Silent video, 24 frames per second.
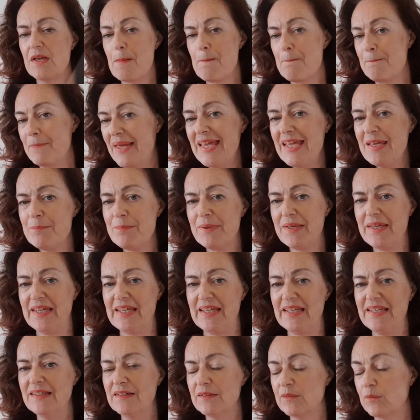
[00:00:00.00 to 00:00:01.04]

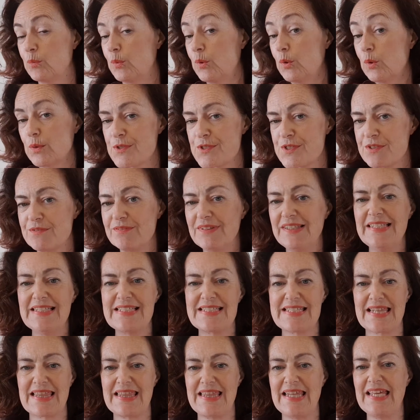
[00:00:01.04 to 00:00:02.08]
Maybe we also
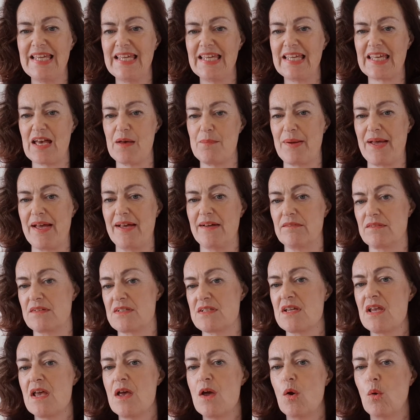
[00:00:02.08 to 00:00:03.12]
need to think about